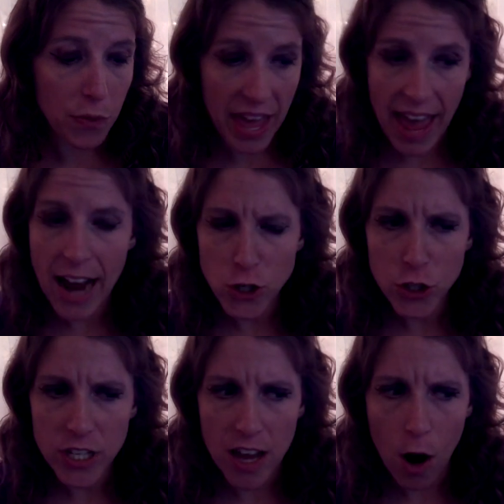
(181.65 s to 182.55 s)
they
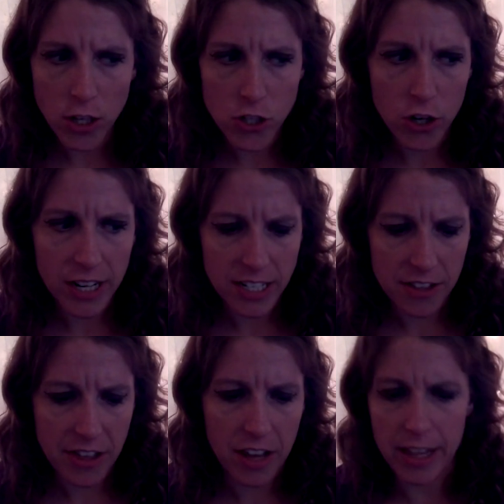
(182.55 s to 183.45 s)
actually are starting to
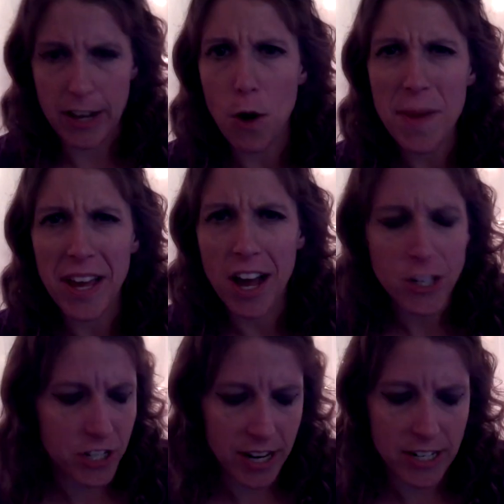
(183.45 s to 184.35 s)
think like, oh my
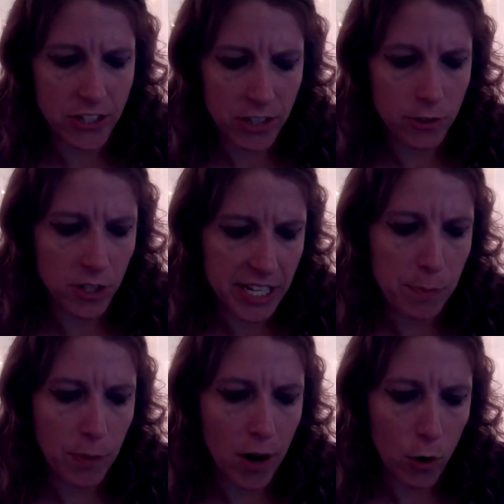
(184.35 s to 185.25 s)
gosh, did I just lose
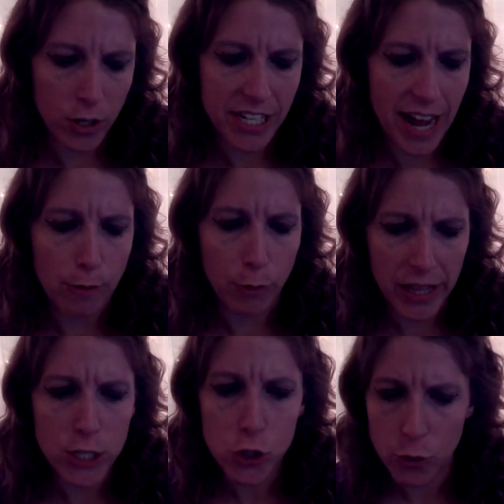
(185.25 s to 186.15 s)
Libra, or did I
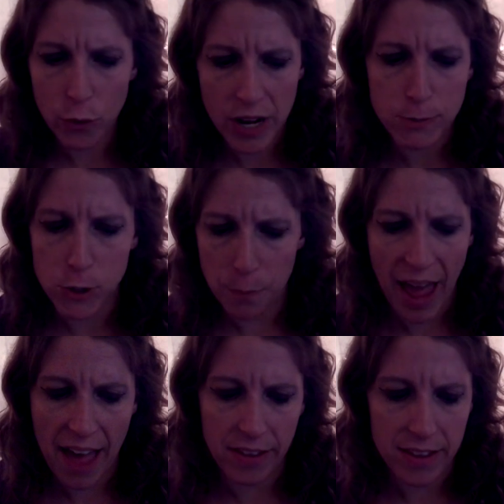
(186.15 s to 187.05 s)
really screw it up so
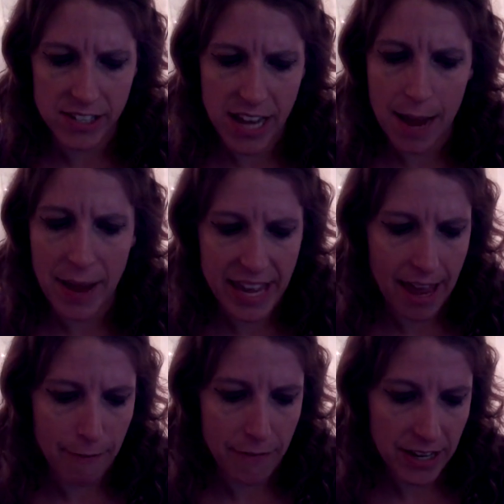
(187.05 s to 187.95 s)
badly this time I
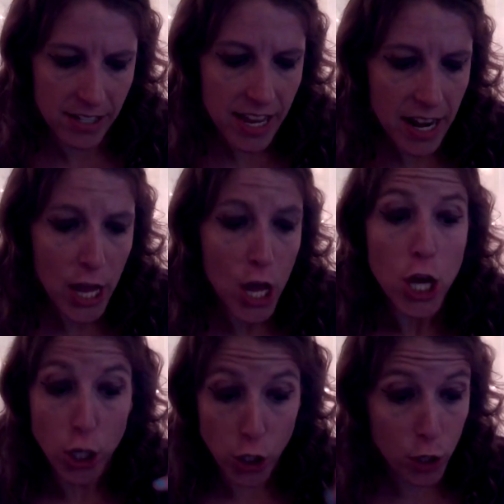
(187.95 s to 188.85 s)
can't fix it?
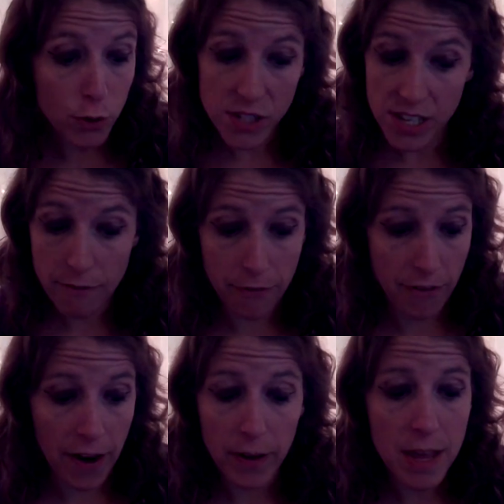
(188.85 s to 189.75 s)
You seem
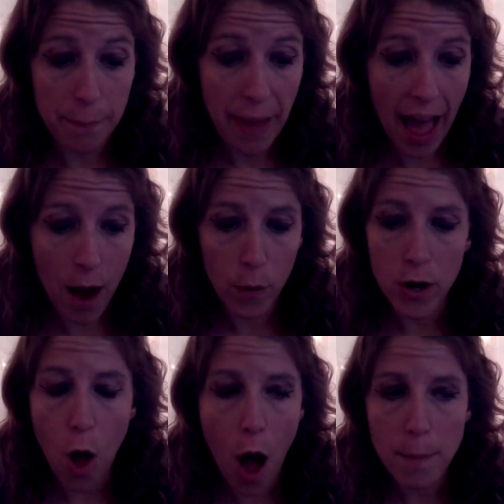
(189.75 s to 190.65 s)
very
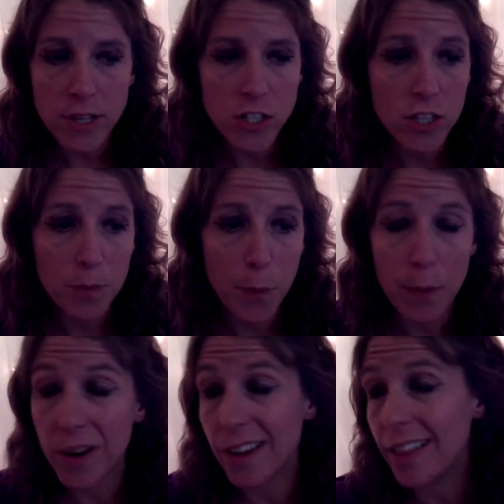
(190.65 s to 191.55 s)
empowered, almost to the
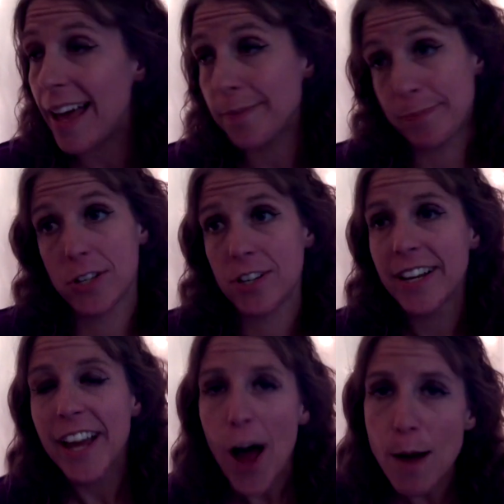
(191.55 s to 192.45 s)
point where you're like, psh,
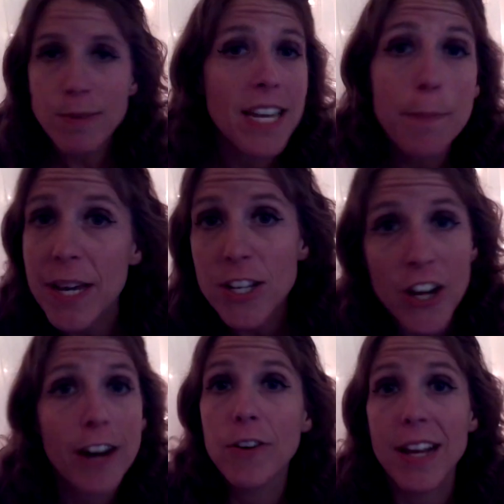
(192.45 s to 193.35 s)
almost like, bitch,
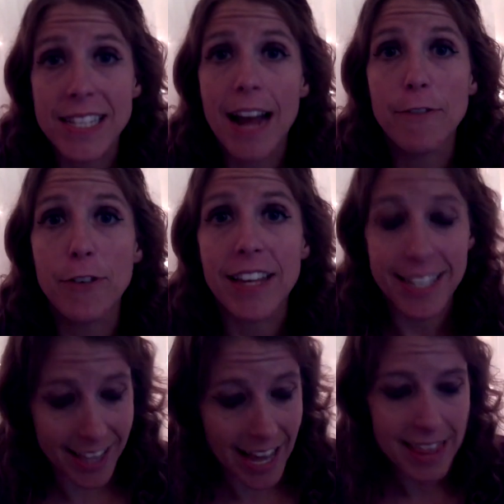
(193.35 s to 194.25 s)
I don't got time for
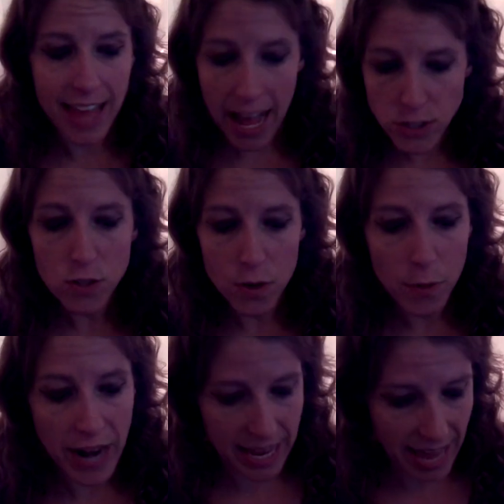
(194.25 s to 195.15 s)
this. Like, that's sort of
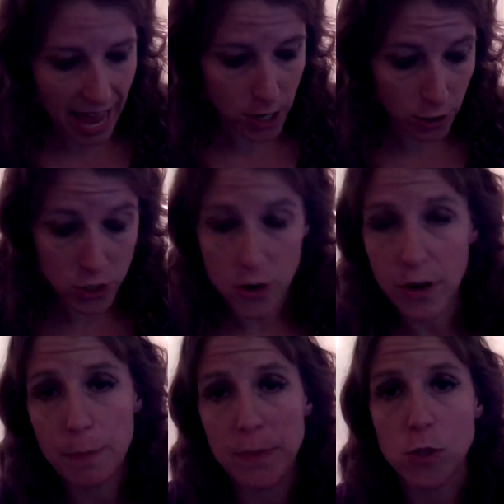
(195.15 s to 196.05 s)
what I get. You're
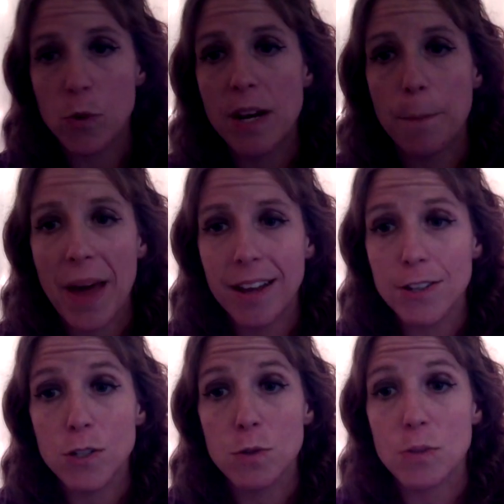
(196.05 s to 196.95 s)
showing up as Queen of
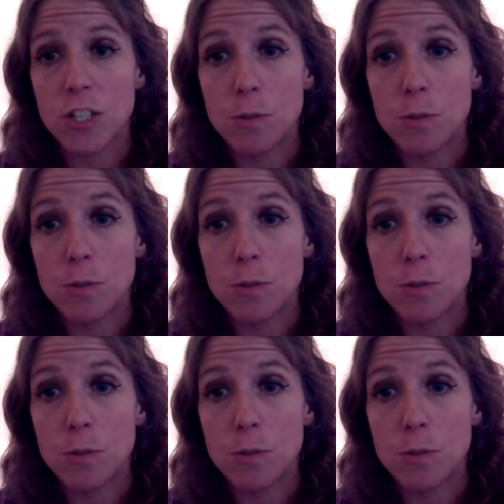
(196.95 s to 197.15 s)
Pentacles, which is